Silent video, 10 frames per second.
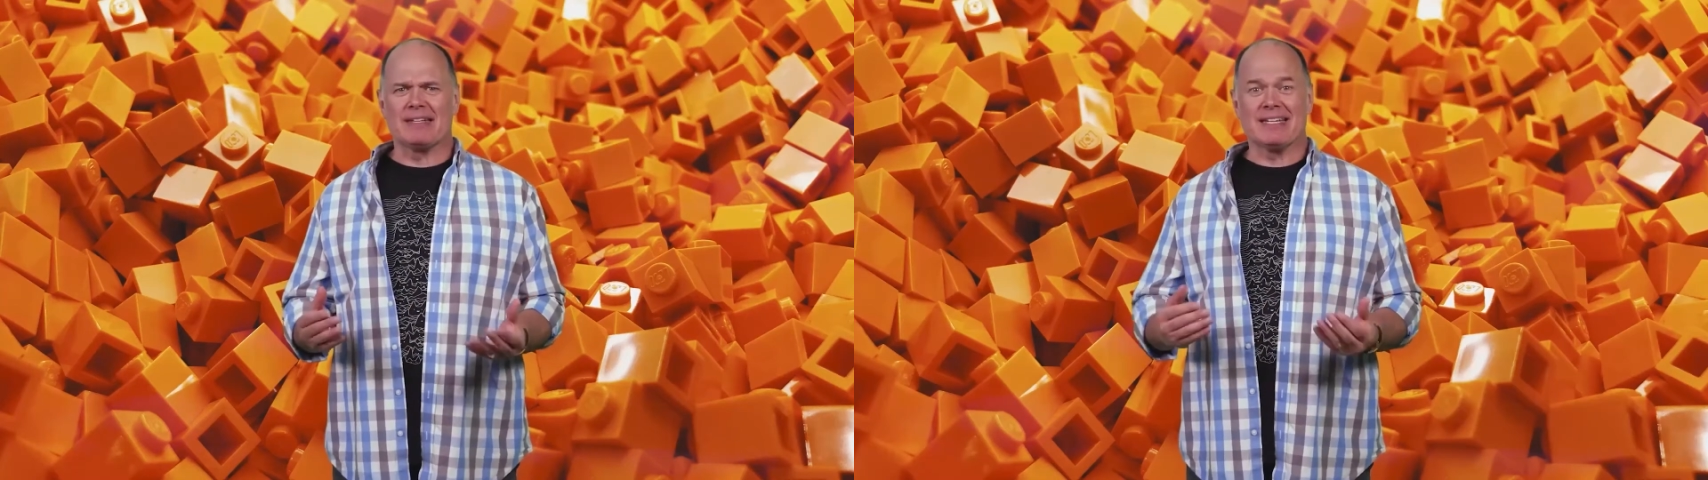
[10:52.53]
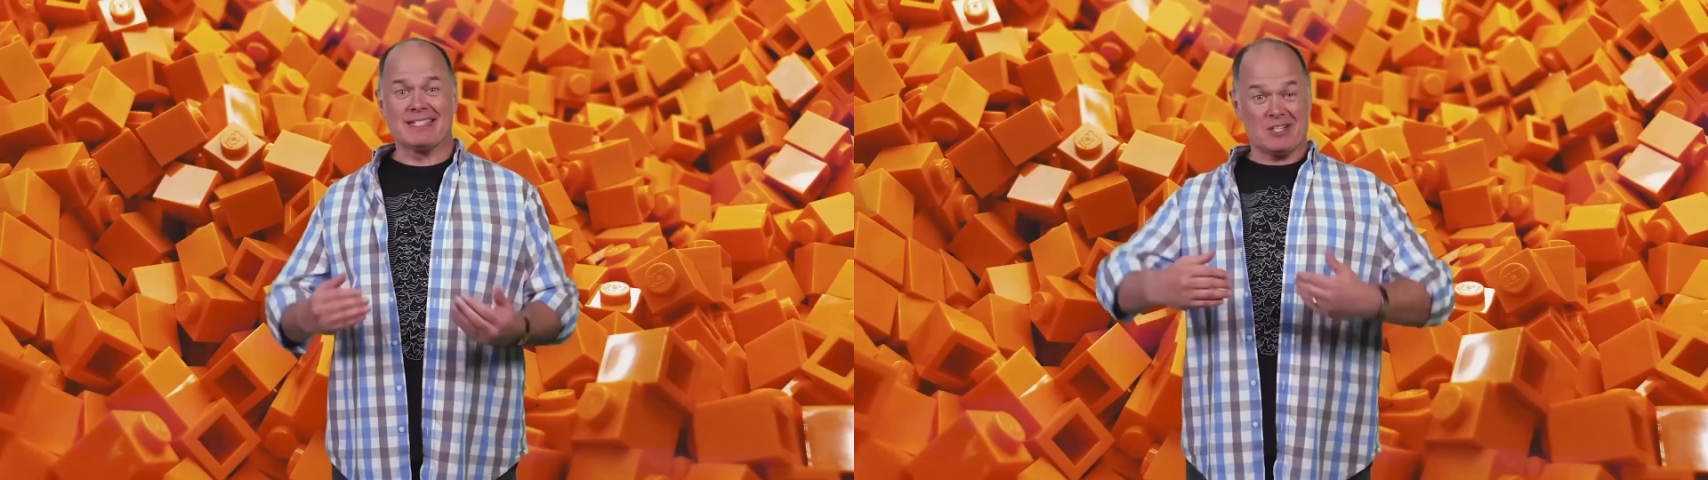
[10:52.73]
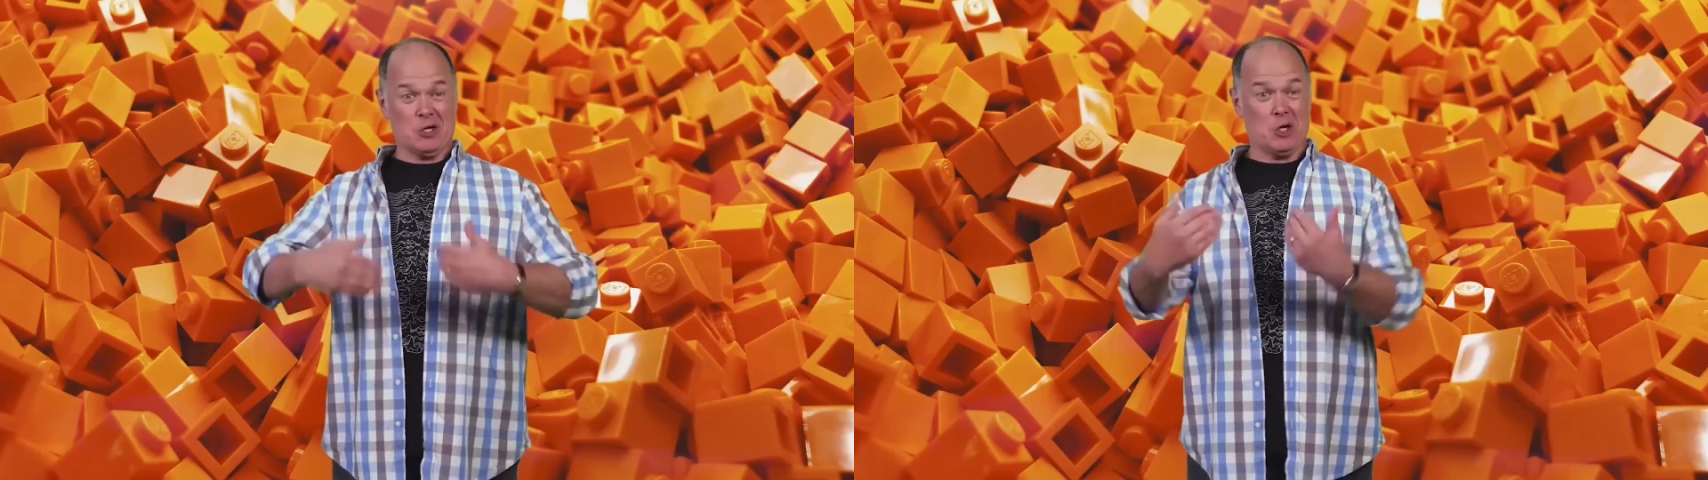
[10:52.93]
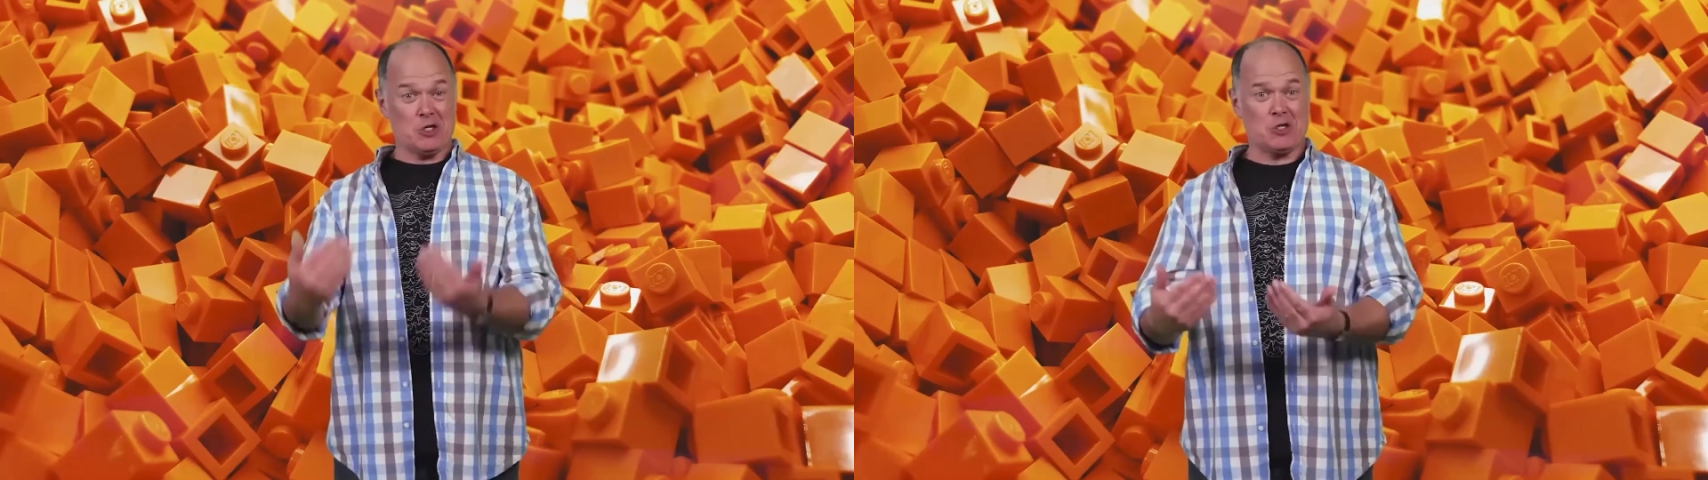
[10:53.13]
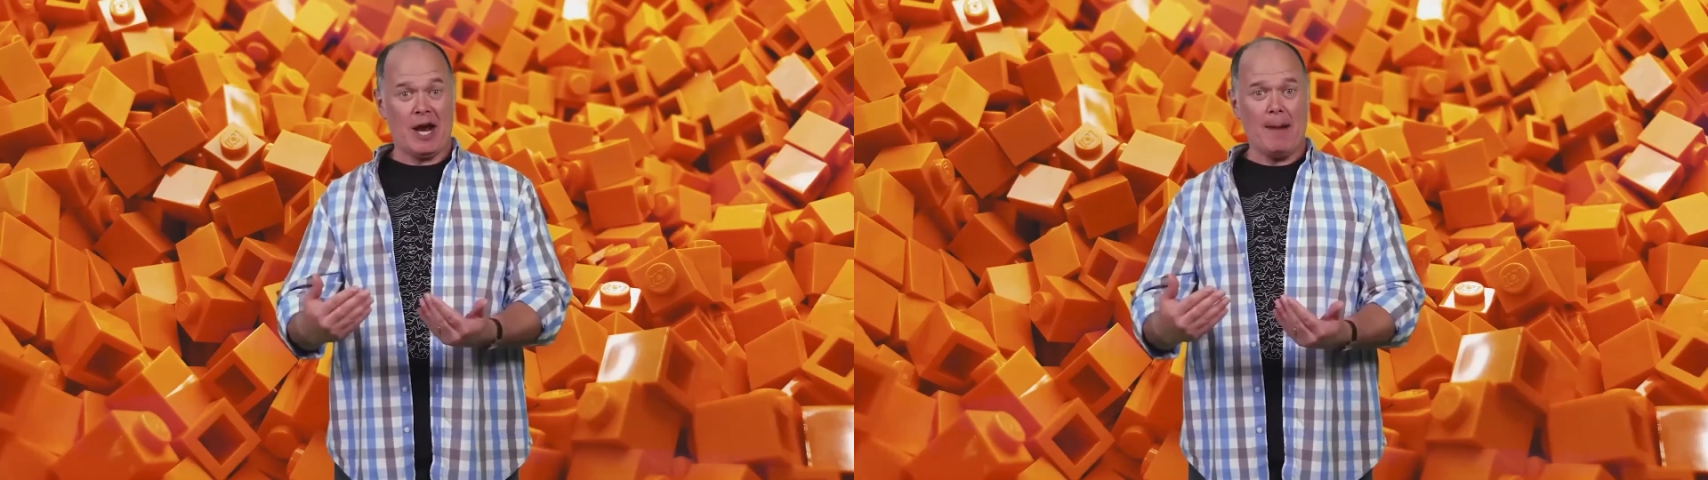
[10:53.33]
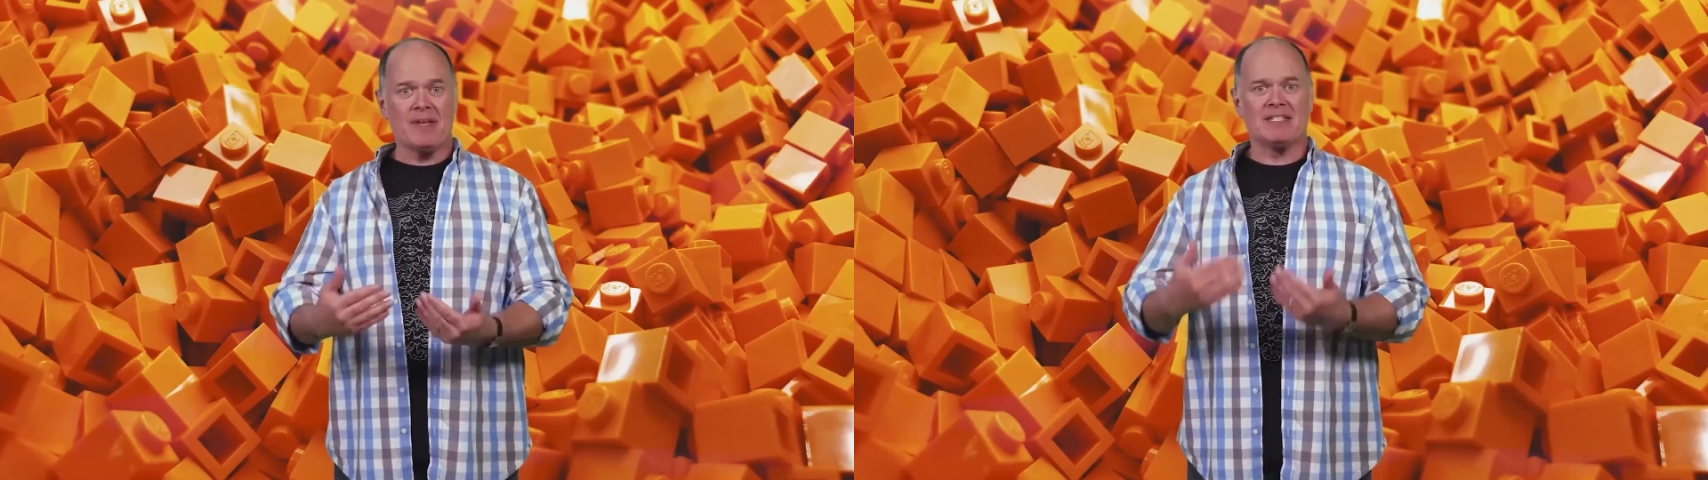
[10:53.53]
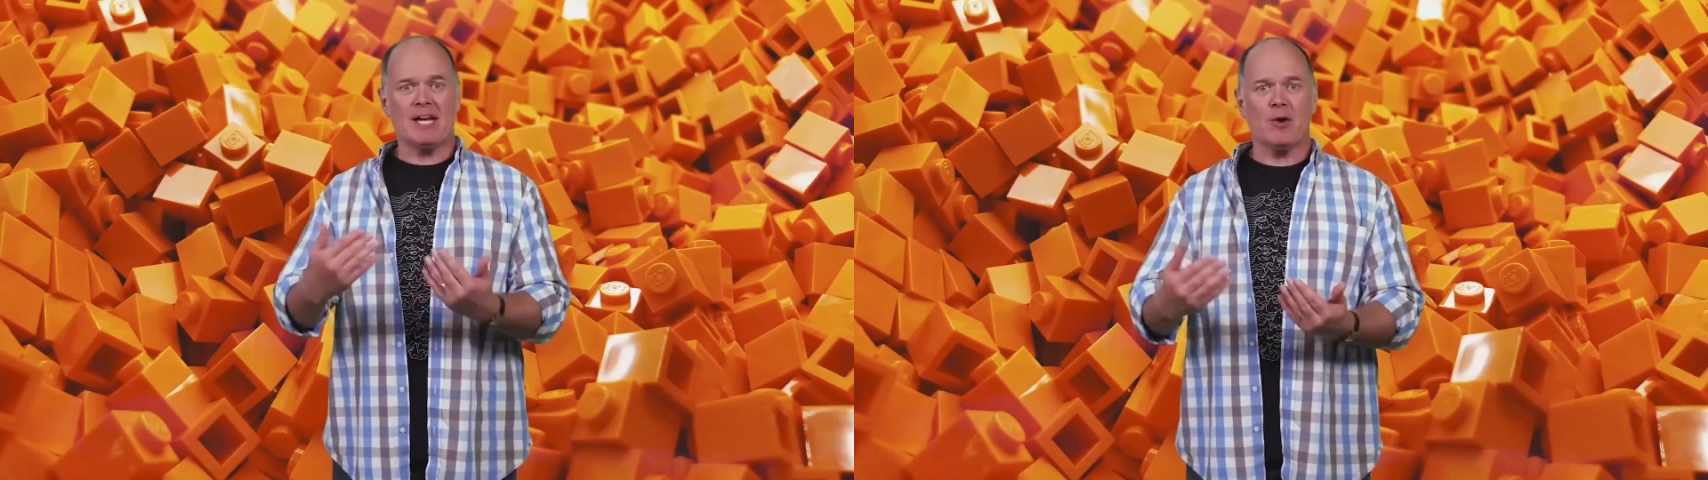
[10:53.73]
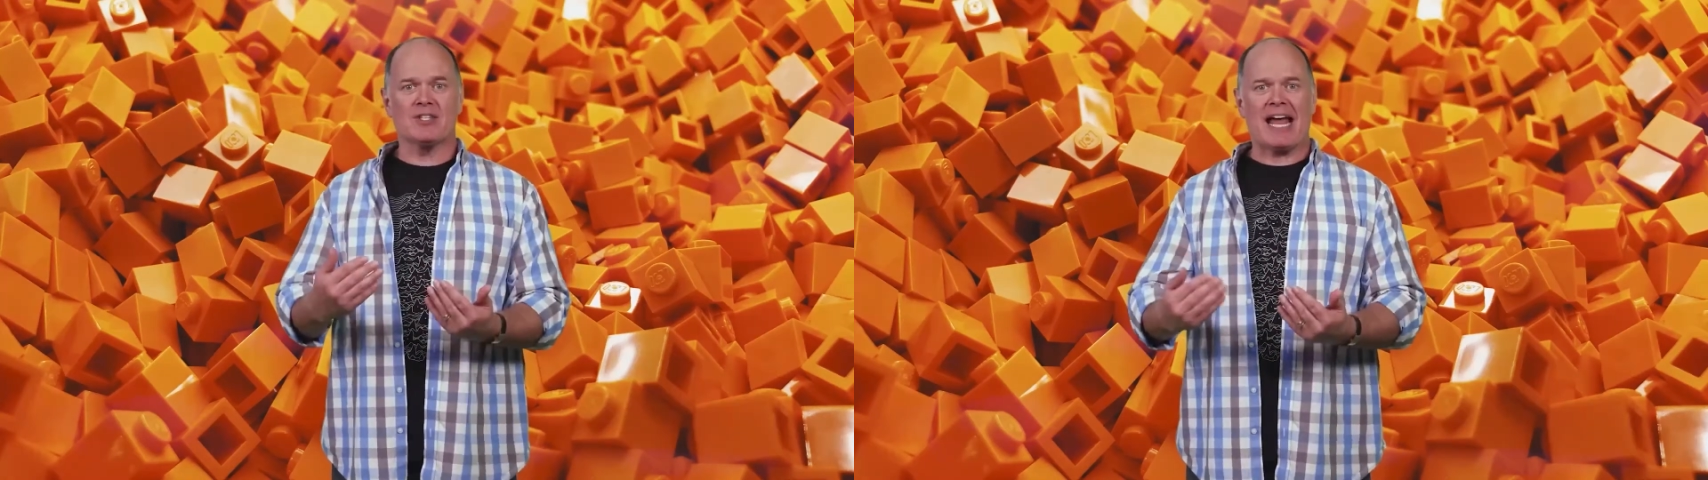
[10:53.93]
and did such a good job that
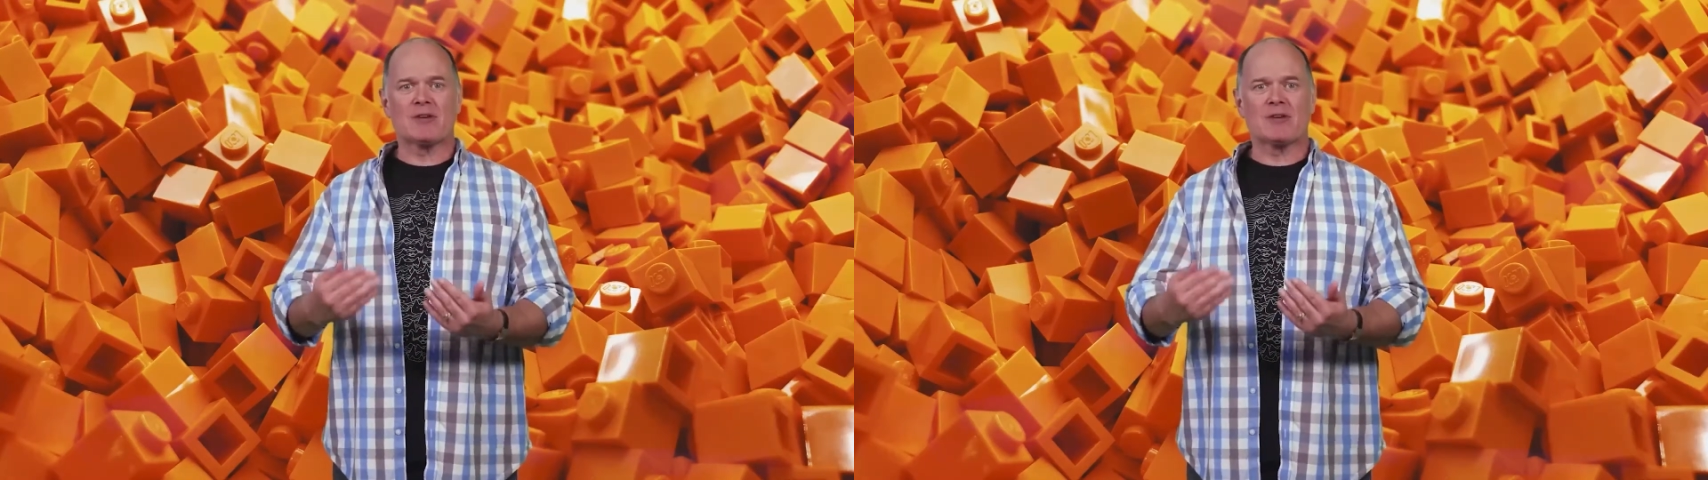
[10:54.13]
Darius